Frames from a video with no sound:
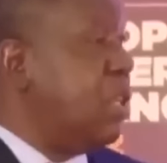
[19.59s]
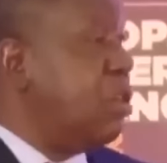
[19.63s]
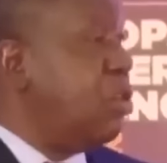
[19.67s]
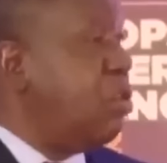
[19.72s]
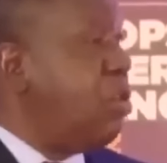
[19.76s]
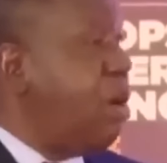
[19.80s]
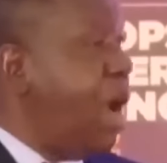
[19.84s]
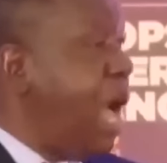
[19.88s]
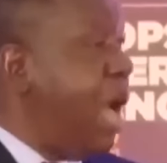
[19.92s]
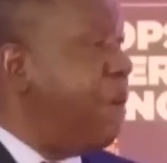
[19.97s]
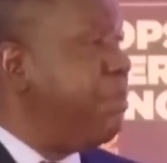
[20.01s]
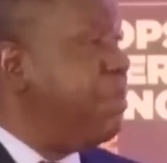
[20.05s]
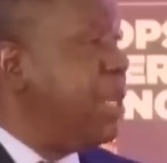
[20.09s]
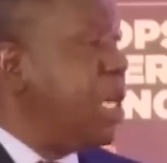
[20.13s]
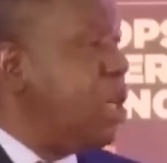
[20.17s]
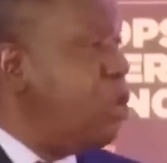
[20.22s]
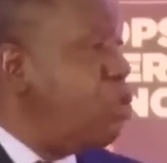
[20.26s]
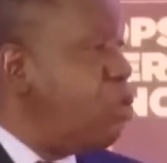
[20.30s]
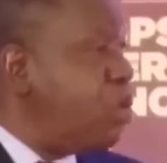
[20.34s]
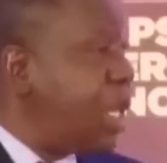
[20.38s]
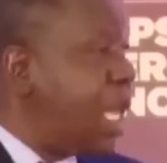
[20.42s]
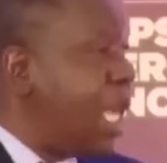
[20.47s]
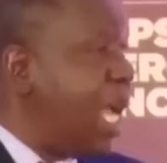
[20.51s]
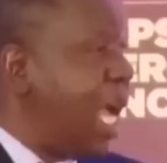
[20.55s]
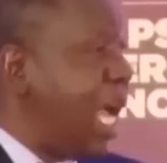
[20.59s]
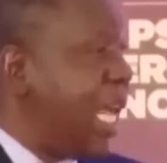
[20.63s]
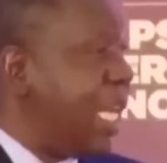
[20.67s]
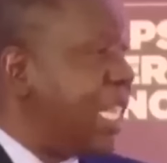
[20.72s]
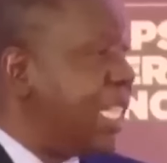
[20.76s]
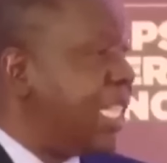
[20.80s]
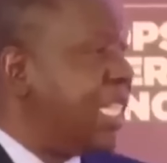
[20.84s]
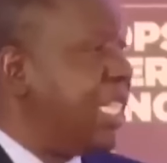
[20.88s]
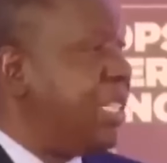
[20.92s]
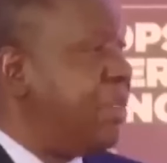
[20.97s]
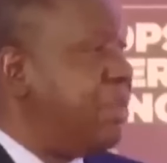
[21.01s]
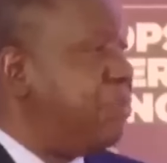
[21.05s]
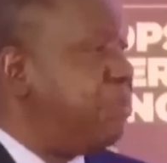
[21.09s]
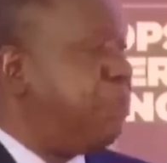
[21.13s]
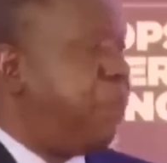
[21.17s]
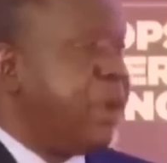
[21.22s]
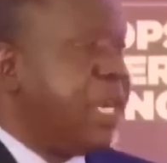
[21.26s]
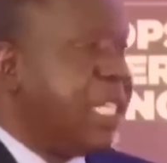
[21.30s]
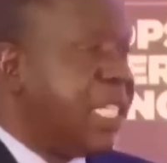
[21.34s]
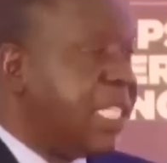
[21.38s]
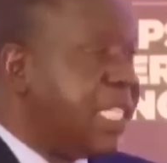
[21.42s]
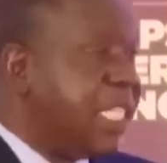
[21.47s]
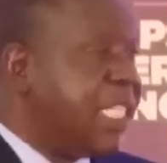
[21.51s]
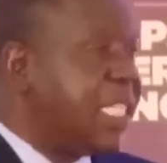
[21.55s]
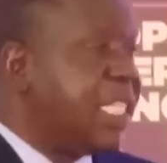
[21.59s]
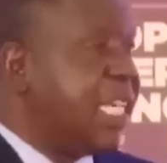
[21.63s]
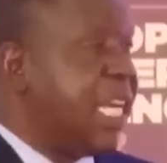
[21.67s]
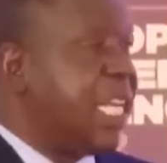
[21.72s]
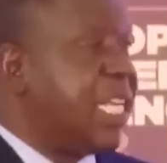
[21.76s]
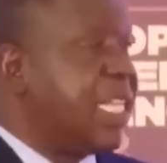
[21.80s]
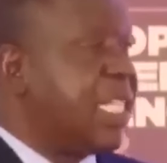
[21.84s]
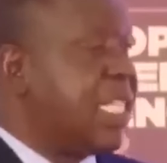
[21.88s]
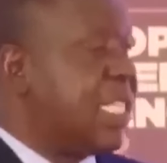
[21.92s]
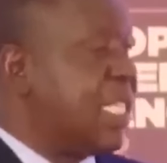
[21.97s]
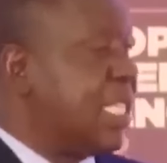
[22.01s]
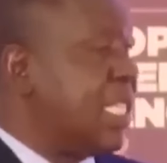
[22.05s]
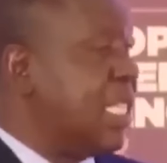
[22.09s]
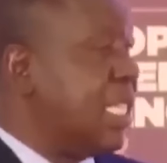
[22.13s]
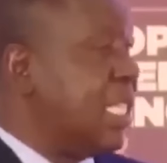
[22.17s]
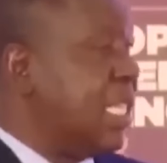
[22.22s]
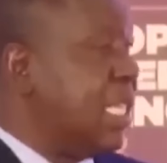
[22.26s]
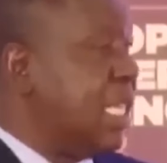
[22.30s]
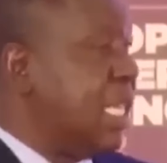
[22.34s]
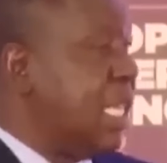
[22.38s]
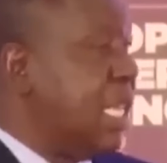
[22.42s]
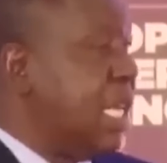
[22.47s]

You know, I've been looking at politicians.